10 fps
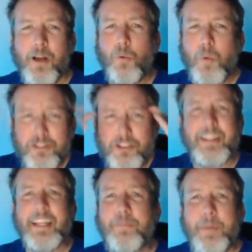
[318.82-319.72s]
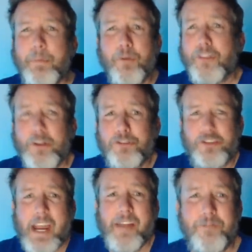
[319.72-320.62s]
What should these people feel
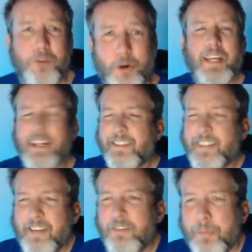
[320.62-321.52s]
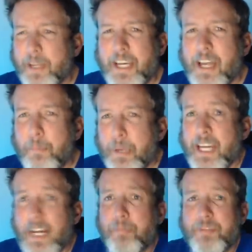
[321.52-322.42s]
shame for? Conceivably,
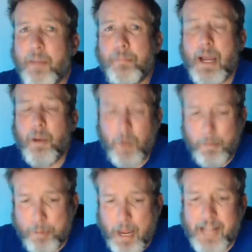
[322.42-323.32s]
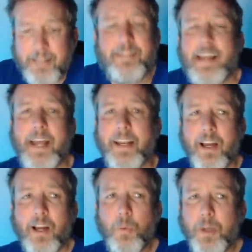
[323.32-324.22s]
being upset by what Biden said,
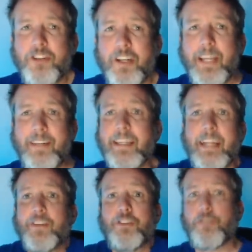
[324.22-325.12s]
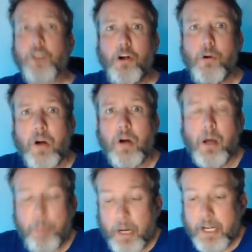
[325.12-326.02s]
which isn't even true.
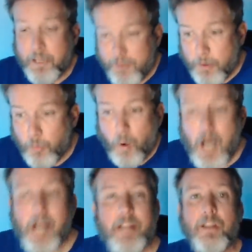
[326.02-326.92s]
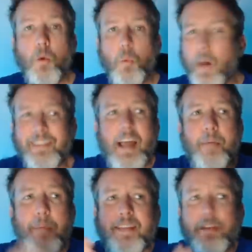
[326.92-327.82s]
But if it was, what does that
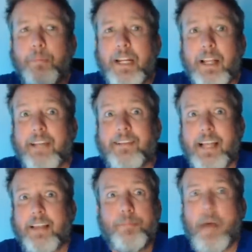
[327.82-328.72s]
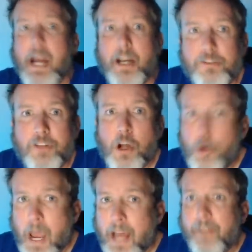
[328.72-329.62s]
make somebody like Seth Meyers, who
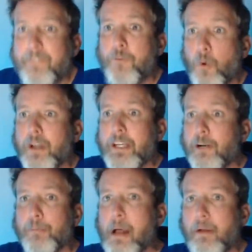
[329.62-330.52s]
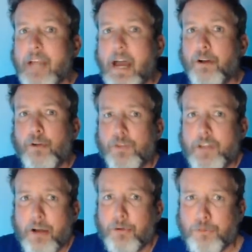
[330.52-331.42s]
had a four year meltdown over
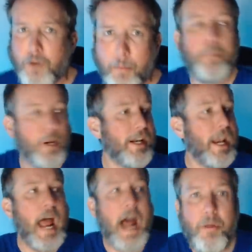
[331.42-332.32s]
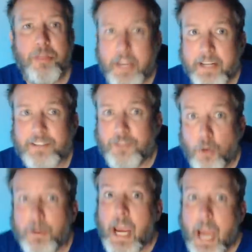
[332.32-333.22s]
Donald Trump, but now thinks it's
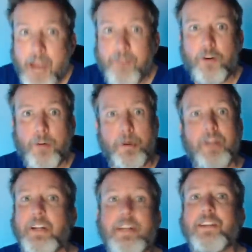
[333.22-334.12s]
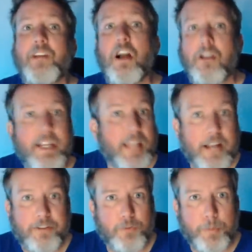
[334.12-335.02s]
okay for a president to talk like
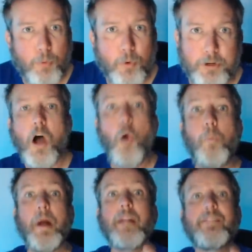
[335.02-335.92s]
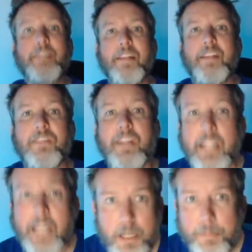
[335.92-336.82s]
that to reporters? Oh, but Seth doesn't
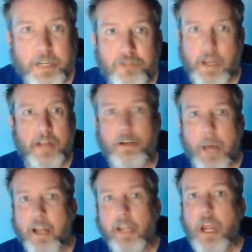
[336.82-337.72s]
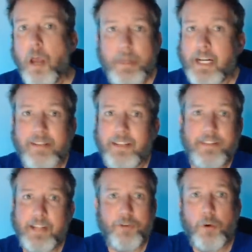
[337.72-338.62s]
need to be ashamed about it because it's
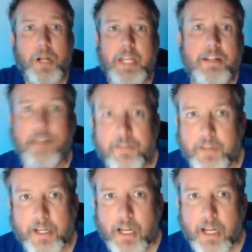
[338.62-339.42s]
different when he does it.